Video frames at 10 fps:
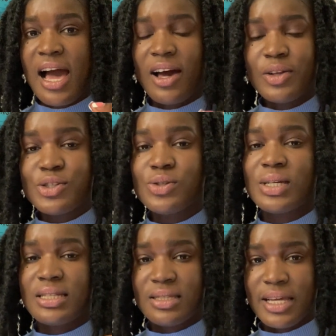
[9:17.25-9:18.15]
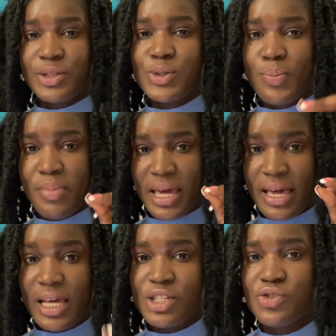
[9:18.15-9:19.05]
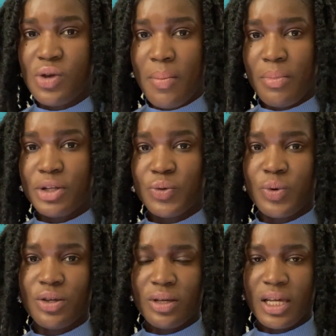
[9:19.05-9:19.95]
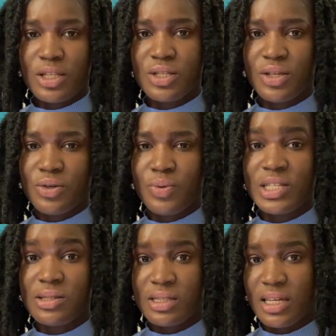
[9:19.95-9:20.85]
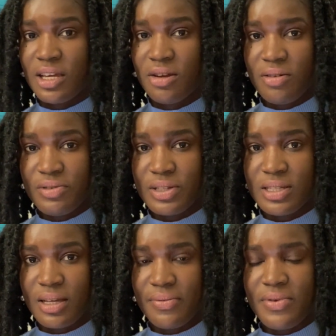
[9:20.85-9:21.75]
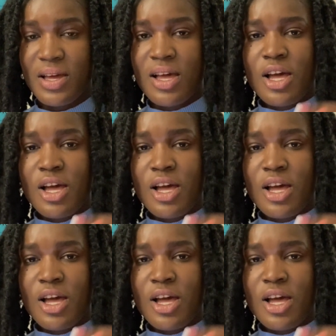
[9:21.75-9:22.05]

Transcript: how do you intend to make extra money when you get to the US to take care of yourself?